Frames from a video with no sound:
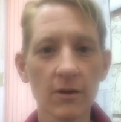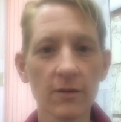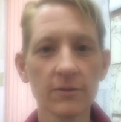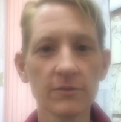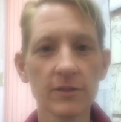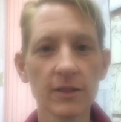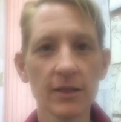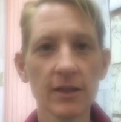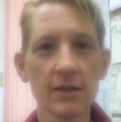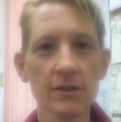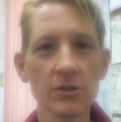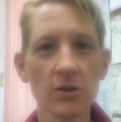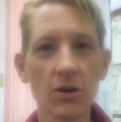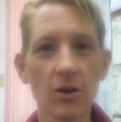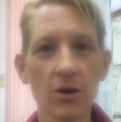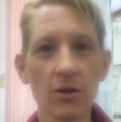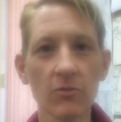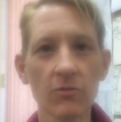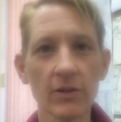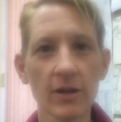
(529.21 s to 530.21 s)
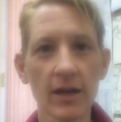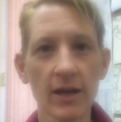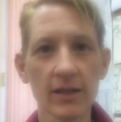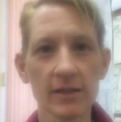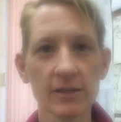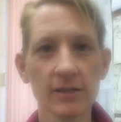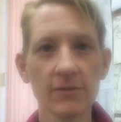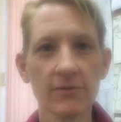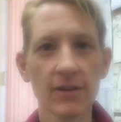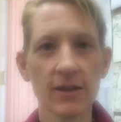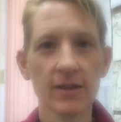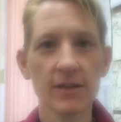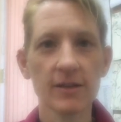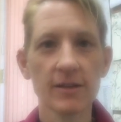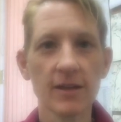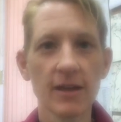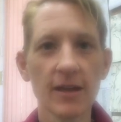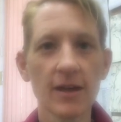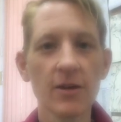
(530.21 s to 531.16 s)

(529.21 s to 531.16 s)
of diggings are re-excavated,